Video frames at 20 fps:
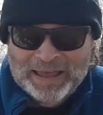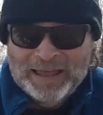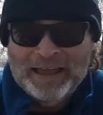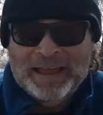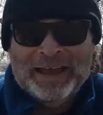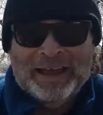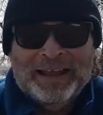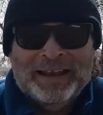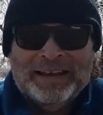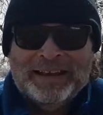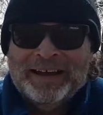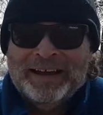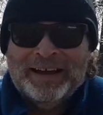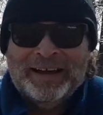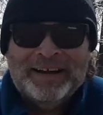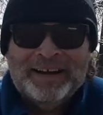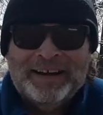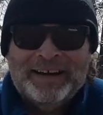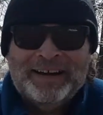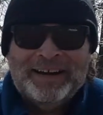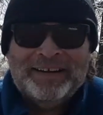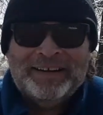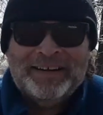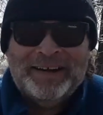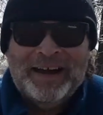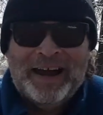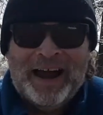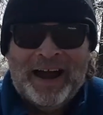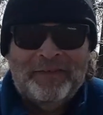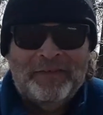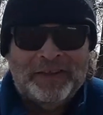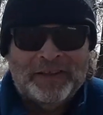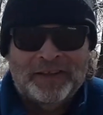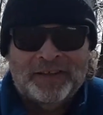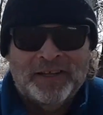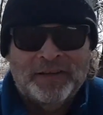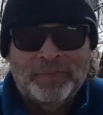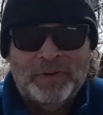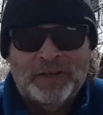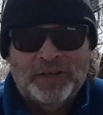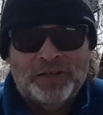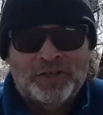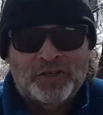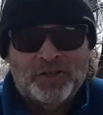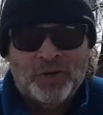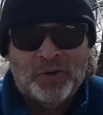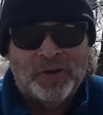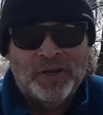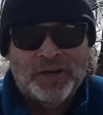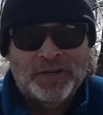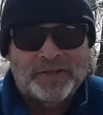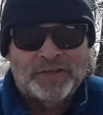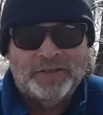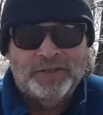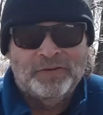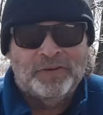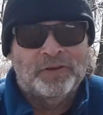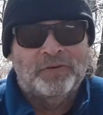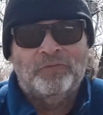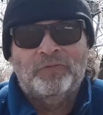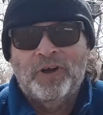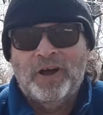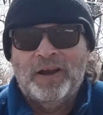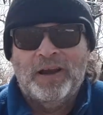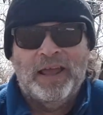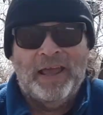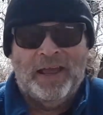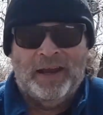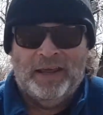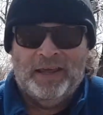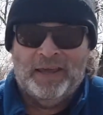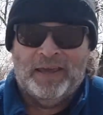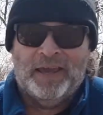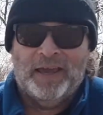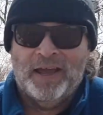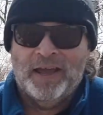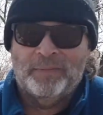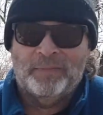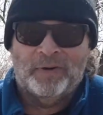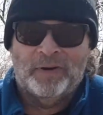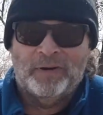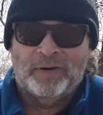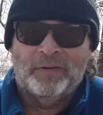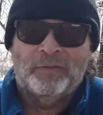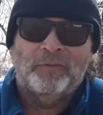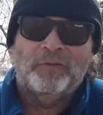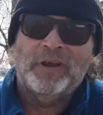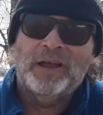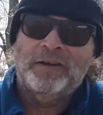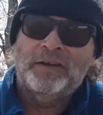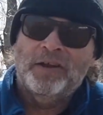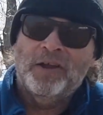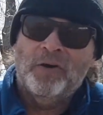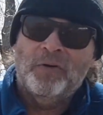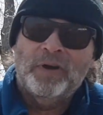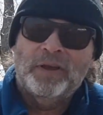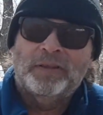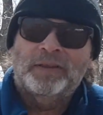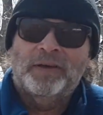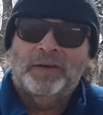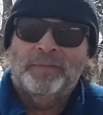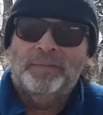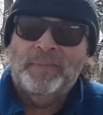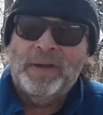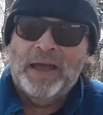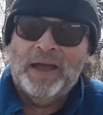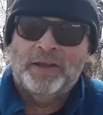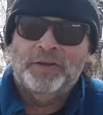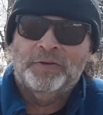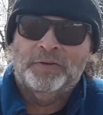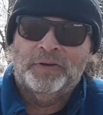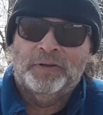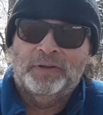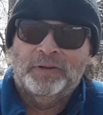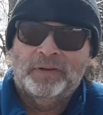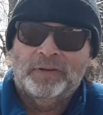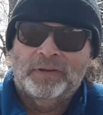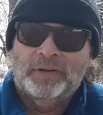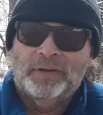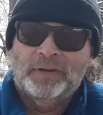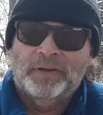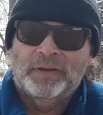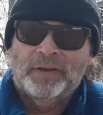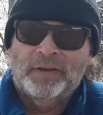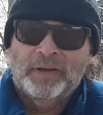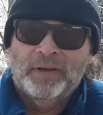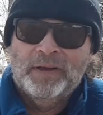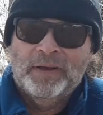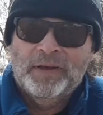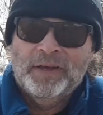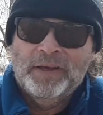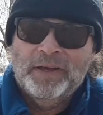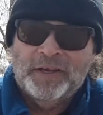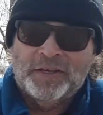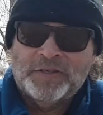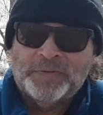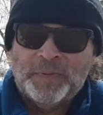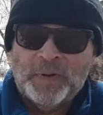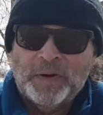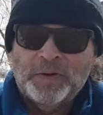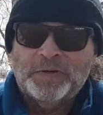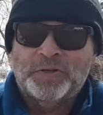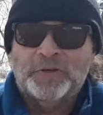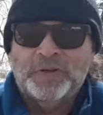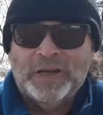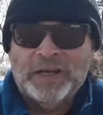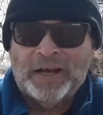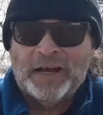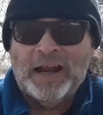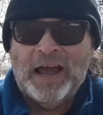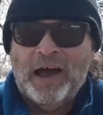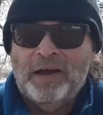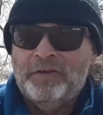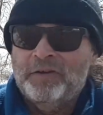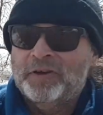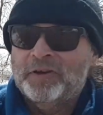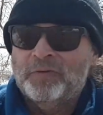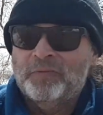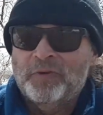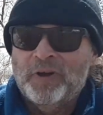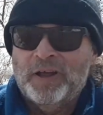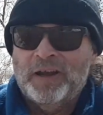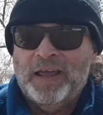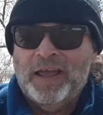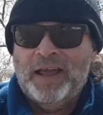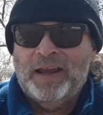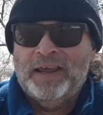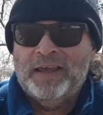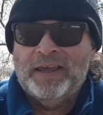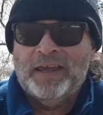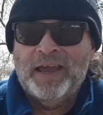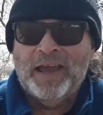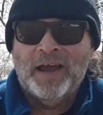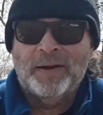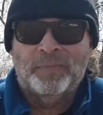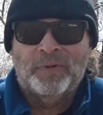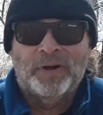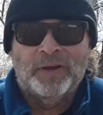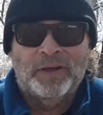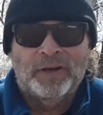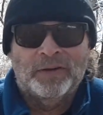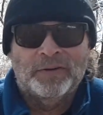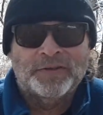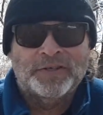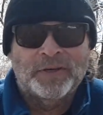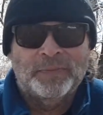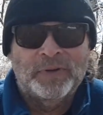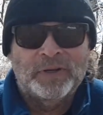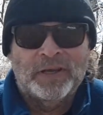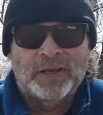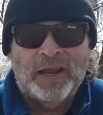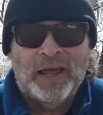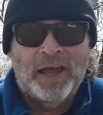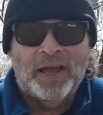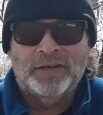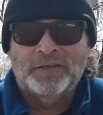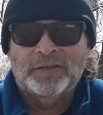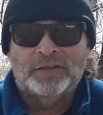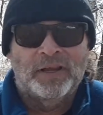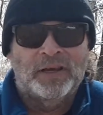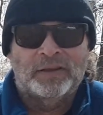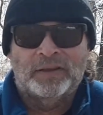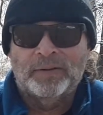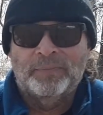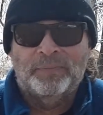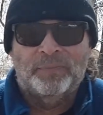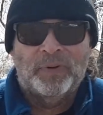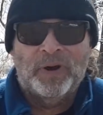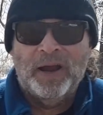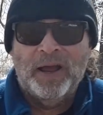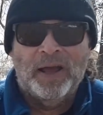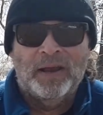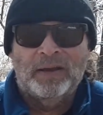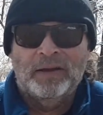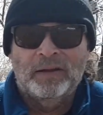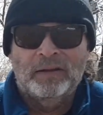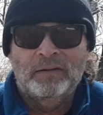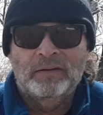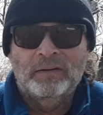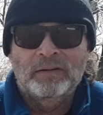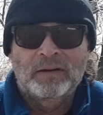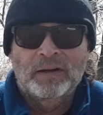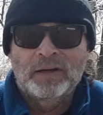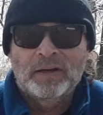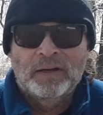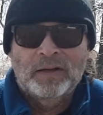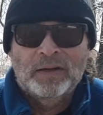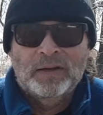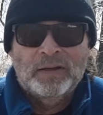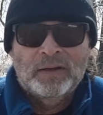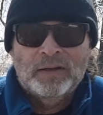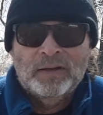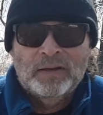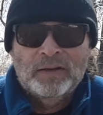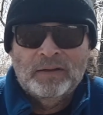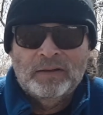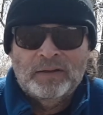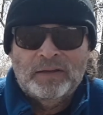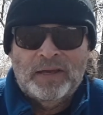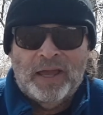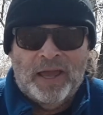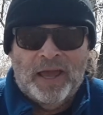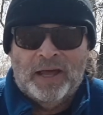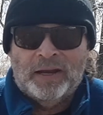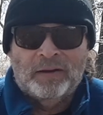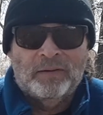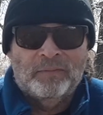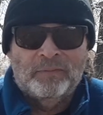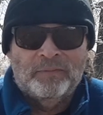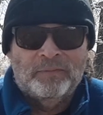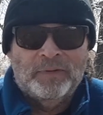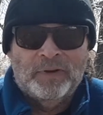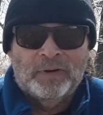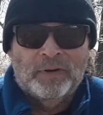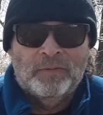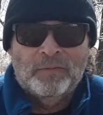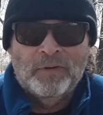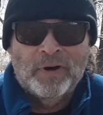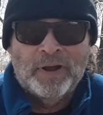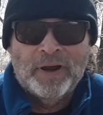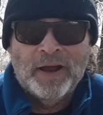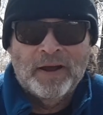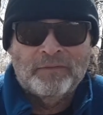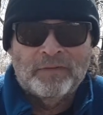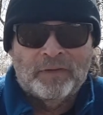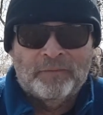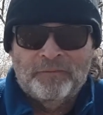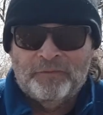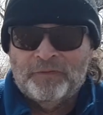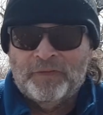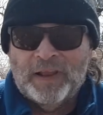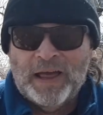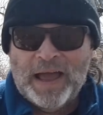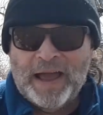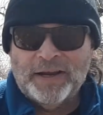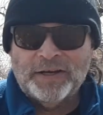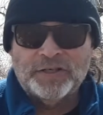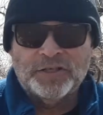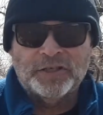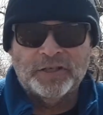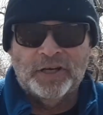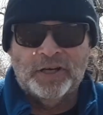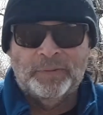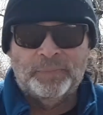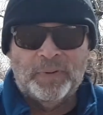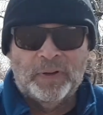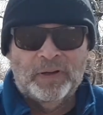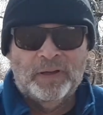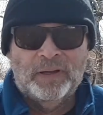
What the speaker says: And having the limited choice, you can run any camera, or knowing the manual exposure in and out, you can run any camera. Someone can hand you like the brand new Canon, whatever flagship,